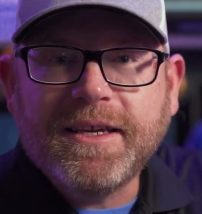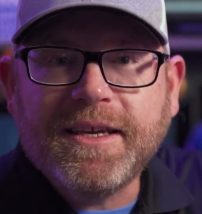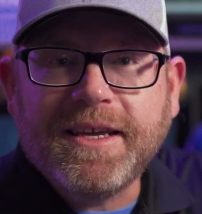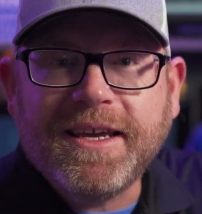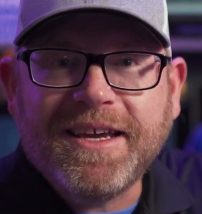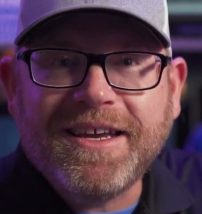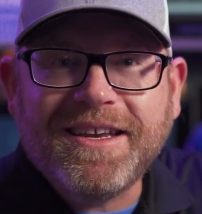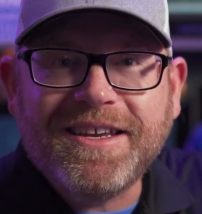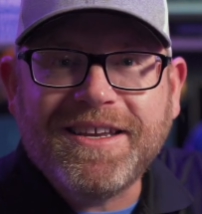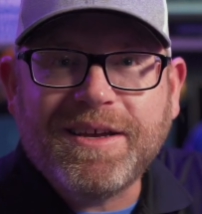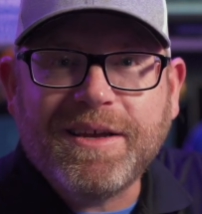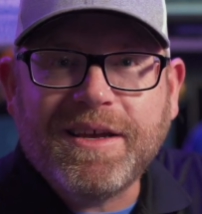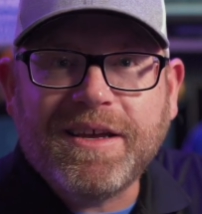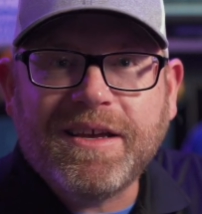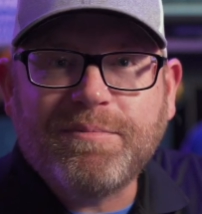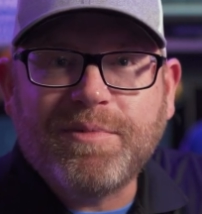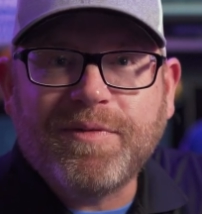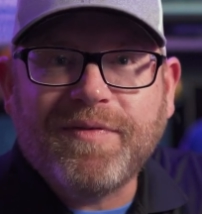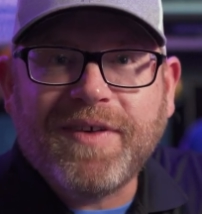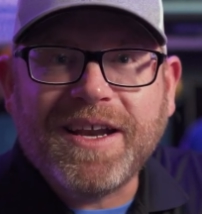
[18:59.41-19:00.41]
and
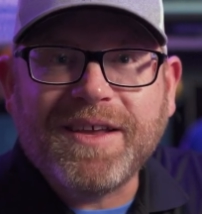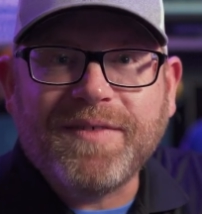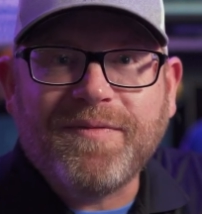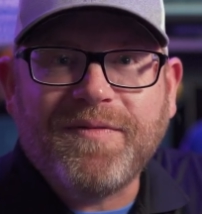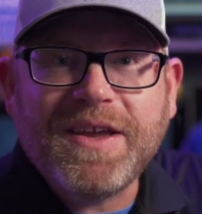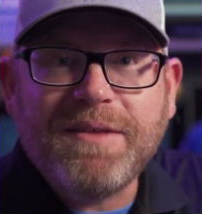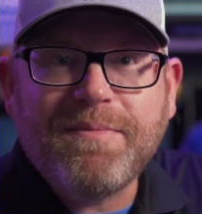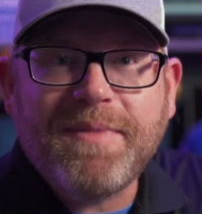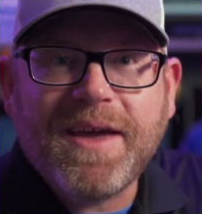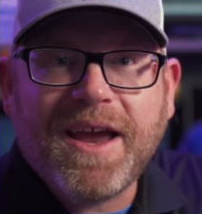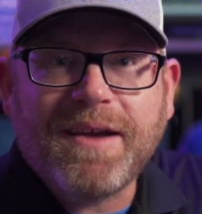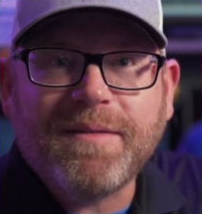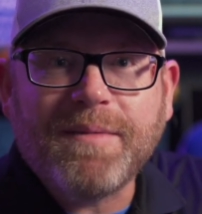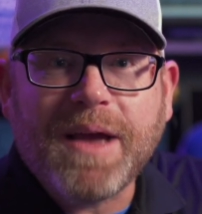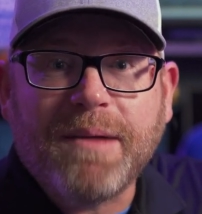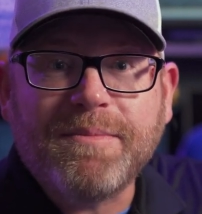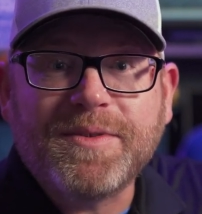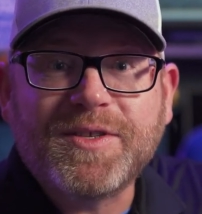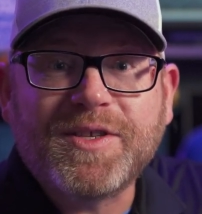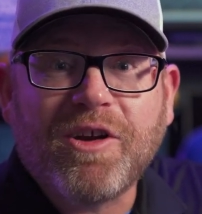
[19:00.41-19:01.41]
providing feedback.
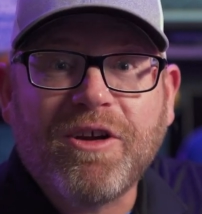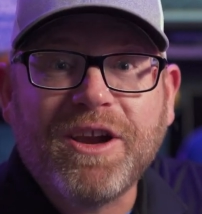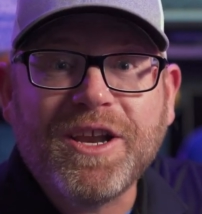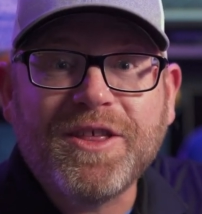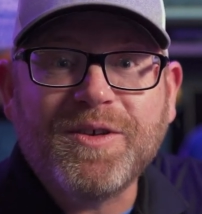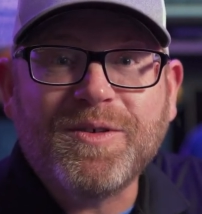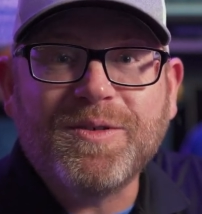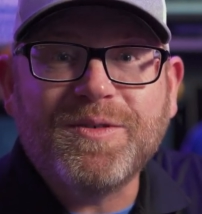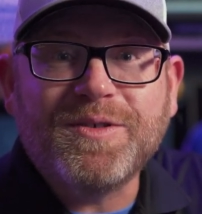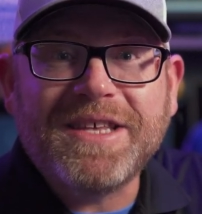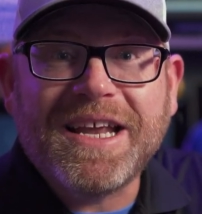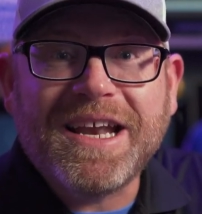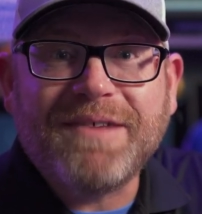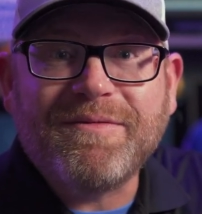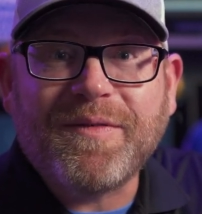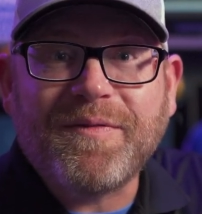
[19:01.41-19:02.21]
I'm sorry to those that have